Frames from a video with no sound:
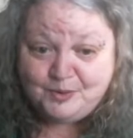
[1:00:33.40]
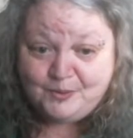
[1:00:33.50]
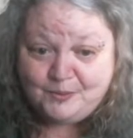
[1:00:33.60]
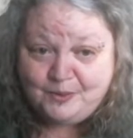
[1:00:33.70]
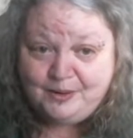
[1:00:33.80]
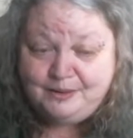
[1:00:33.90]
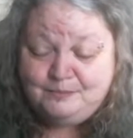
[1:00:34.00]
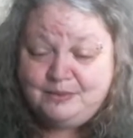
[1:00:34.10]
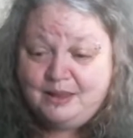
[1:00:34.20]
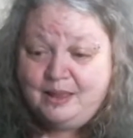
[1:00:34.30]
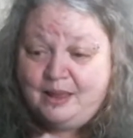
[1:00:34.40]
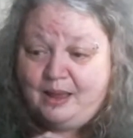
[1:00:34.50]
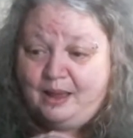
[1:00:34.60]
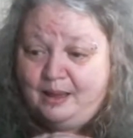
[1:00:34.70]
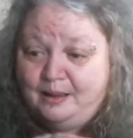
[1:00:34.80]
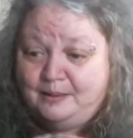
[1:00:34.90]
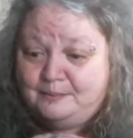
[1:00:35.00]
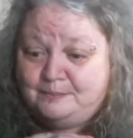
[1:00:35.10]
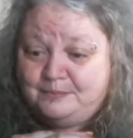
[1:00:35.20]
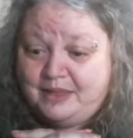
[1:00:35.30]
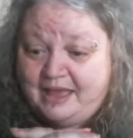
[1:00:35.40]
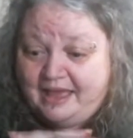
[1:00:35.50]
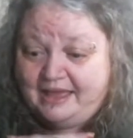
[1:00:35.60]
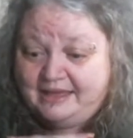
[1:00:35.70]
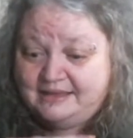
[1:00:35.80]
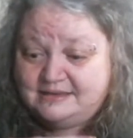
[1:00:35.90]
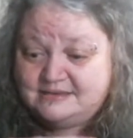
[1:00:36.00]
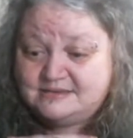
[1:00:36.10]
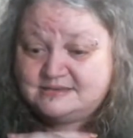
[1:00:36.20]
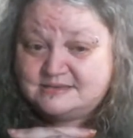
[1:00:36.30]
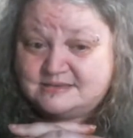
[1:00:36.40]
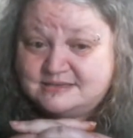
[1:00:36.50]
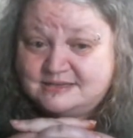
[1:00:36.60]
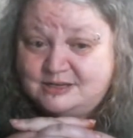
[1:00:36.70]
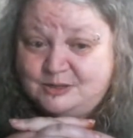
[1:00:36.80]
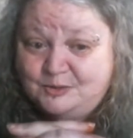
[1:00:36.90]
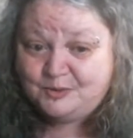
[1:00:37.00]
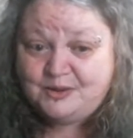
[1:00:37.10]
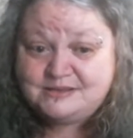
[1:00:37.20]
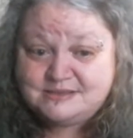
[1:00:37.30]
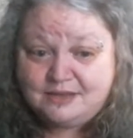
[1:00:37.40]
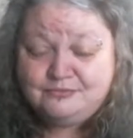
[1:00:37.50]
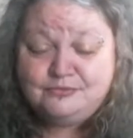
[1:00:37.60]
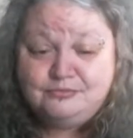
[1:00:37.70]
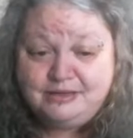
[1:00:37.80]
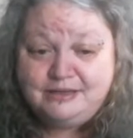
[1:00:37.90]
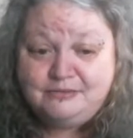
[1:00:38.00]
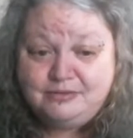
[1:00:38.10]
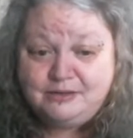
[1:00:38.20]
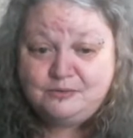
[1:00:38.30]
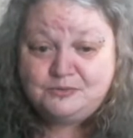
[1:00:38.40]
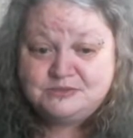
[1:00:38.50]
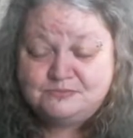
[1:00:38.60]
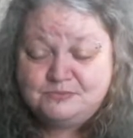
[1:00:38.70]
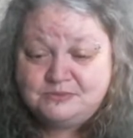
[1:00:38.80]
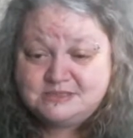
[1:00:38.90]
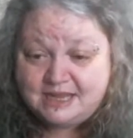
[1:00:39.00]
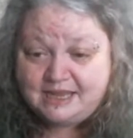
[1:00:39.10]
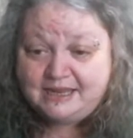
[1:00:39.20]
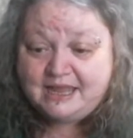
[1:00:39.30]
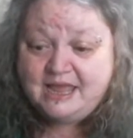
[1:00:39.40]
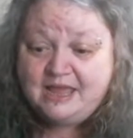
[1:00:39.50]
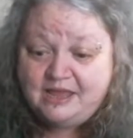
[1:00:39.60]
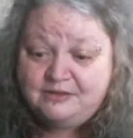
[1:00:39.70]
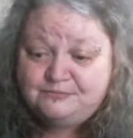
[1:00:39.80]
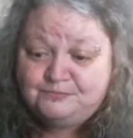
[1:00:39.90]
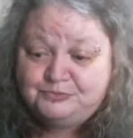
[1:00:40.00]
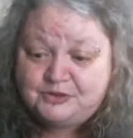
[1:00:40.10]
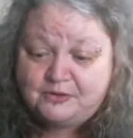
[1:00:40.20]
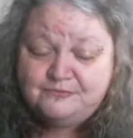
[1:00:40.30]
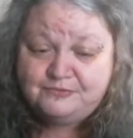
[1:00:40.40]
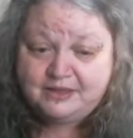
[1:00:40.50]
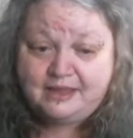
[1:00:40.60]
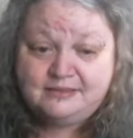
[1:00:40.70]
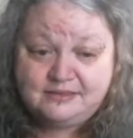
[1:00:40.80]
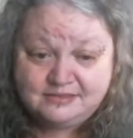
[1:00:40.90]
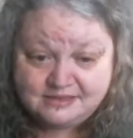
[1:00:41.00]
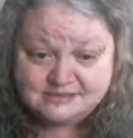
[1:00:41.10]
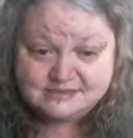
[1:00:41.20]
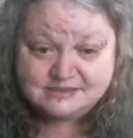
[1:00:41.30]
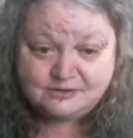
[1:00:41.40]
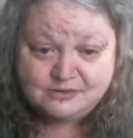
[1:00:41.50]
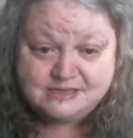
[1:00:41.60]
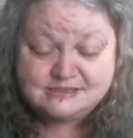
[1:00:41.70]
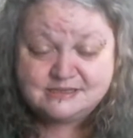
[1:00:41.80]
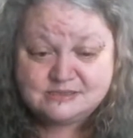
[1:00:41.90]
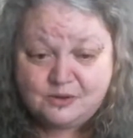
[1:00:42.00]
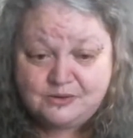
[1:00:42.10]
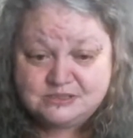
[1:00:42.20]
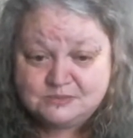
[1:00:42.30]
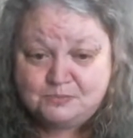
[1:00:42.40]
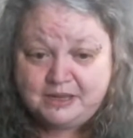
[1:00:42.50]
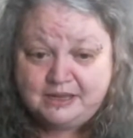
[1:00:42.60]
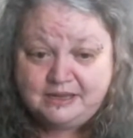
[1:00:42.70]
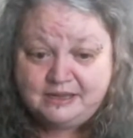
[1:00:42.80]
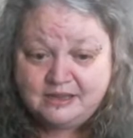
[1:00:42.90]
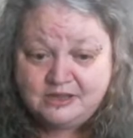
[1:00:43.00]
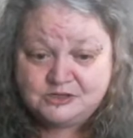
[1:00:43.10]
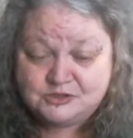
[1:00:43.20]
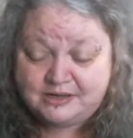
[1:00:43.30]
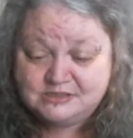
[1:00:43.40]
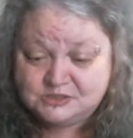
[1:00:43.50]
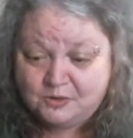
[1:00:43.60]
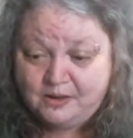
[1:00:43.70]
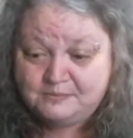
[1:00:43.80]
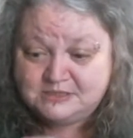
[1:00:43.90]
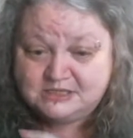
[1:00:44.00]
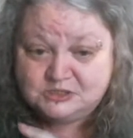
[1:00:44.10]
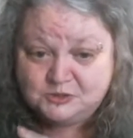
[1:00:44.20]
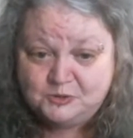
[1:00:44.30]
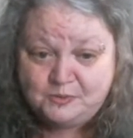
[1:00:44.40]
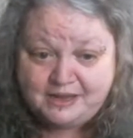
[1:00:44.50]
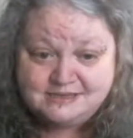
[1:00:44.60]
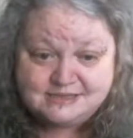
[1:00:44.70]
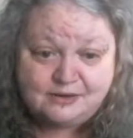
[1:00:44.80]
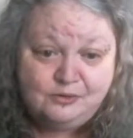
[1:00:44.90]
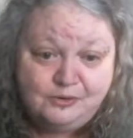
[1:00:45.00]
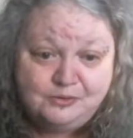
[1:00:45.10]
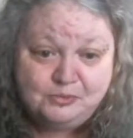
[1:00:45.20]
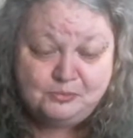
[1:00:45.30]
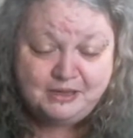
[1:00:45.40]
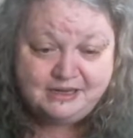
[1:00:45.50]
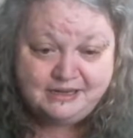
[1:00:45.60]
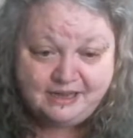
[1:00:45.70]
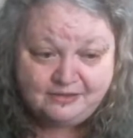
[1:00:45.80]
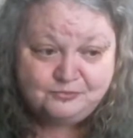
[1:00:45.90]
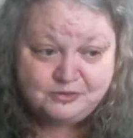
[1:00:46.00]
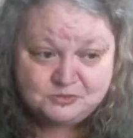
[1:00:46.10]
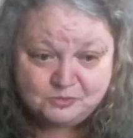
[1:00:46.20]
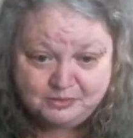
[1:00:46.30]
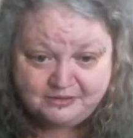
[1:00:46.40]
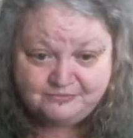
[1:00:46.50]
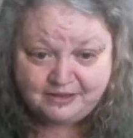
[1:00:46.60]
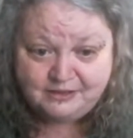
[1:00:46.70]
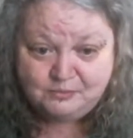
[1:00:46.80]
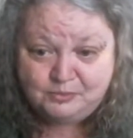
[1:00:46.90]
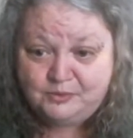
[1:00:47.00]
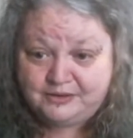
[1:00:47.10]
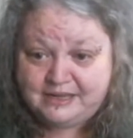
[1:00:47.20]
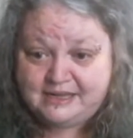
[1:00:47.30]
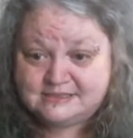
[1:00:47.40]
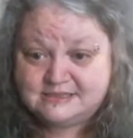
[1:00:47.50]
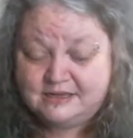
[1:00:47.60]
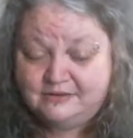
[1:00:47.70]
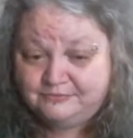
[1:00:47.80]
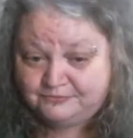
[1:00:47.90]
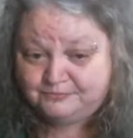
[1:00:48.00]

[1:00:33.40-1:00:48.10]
All right, and you guys have a really, really awesome day. Don't forget that this series is going to be transcribed into a downloadable PDF, which will be available on Etsy